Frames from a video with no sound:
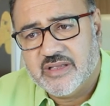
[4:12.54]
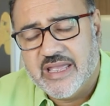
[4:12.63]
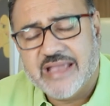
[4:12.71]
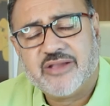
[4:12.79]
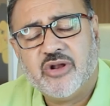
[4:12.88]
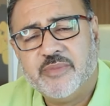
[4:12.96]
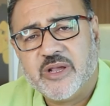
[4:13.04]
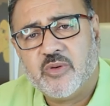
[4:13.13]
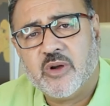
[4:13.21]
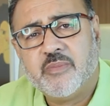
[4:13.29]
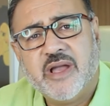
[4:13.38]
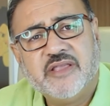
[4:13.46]
economic
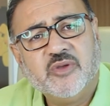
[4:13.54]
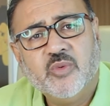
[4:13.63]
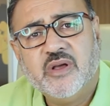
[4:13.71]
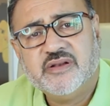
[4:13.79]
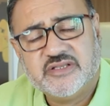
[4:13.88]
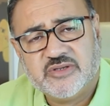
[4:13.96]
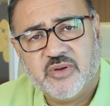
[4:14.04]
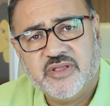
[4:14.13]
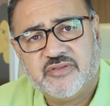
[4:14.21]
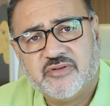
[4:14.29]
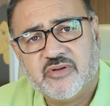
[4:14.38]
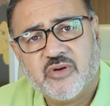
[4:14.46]
quagmire the world is
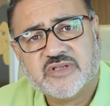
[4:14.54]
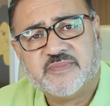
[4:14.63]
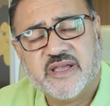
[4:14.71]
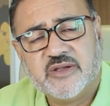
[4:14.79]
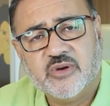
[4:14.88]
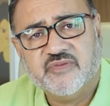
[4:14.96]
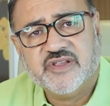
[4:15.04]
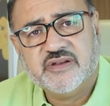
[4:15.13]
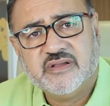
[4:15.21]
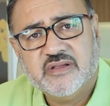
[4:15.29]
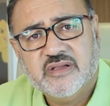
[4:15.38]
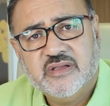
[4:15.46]
going through caused by COVID,
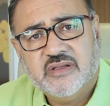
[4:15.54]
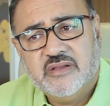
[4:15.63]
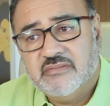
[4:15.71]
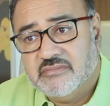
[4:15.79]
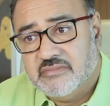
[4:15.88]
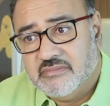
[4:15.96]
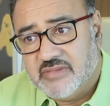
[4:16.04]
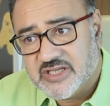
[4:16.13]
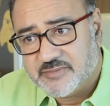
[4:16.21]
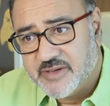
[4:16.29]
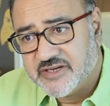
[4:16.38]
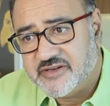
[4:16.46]

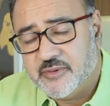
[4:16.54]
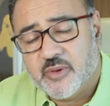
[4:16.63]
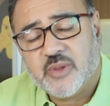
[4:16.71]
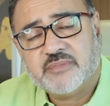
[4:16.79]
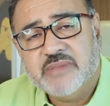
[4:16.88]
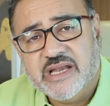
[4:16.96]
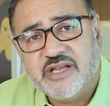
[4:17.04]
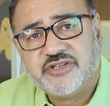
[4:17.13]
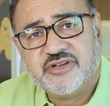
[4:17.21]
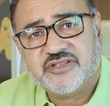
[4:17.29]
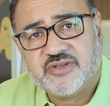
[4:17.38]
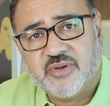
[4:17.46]
especially with what
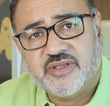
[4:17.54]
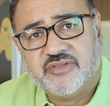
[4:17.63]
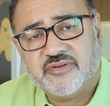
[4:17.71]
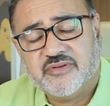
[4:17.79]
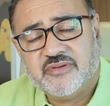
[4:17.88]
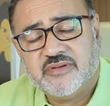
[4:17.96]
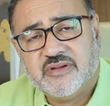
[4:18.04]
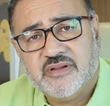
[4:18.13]
Malaysia is going through,